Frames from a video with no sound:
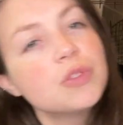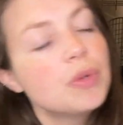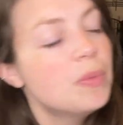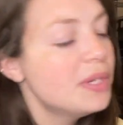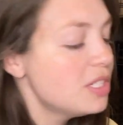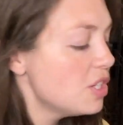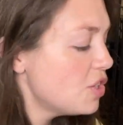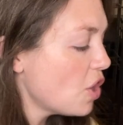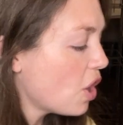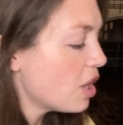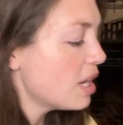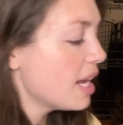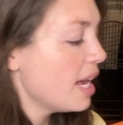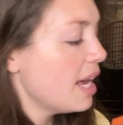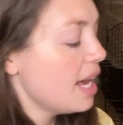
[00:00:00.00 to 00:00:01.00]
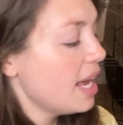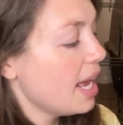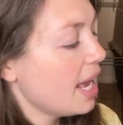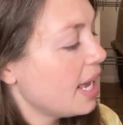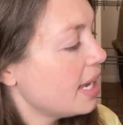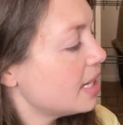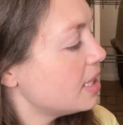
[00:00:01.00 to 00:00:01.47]
we went to
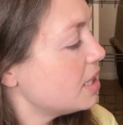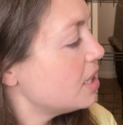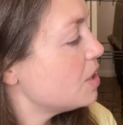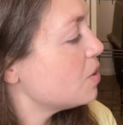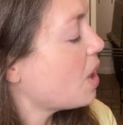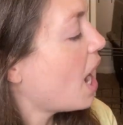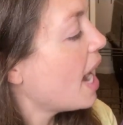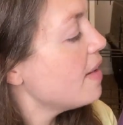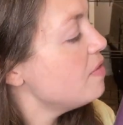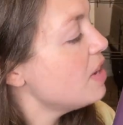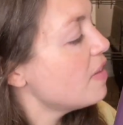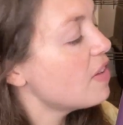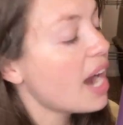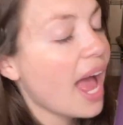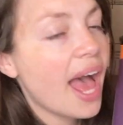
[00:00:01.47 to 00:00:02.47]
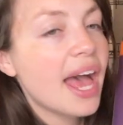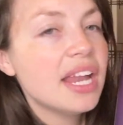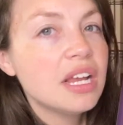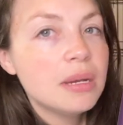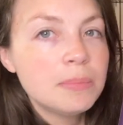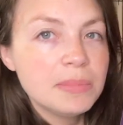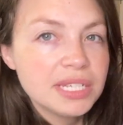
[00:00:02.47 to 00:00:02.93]
Target and I've never had
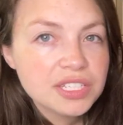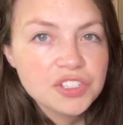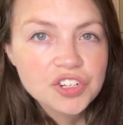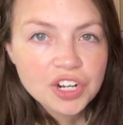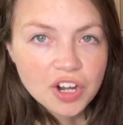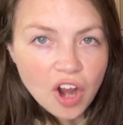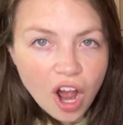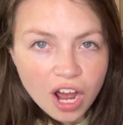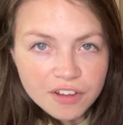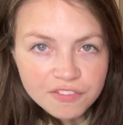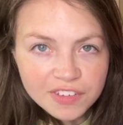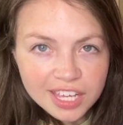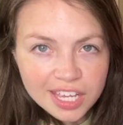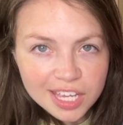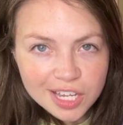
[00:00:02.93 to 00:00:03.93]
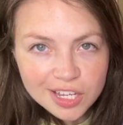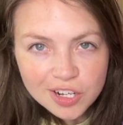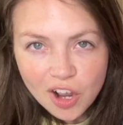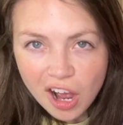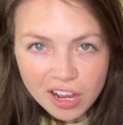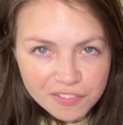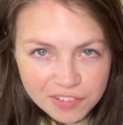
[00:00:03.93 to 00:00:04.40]
a Mr. Coffee
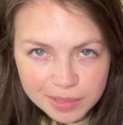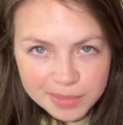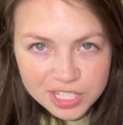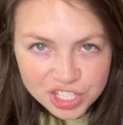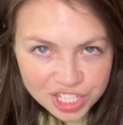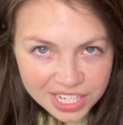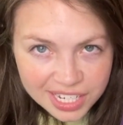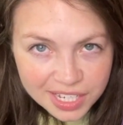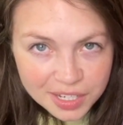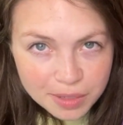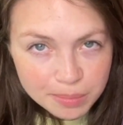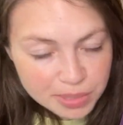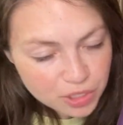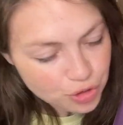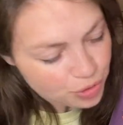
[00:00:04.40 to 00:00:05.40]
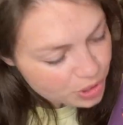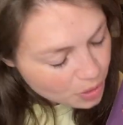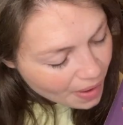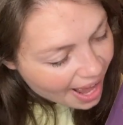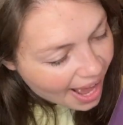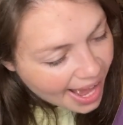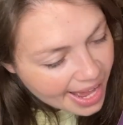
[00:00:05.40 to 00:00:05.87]
coffee machine, but Drew
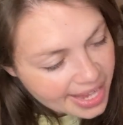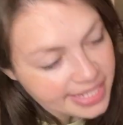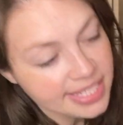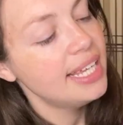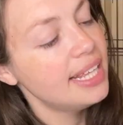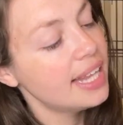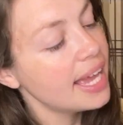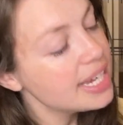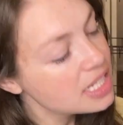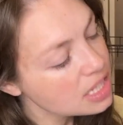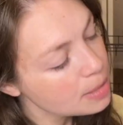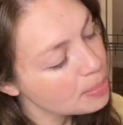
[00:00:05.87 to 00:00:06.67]
has. He likes the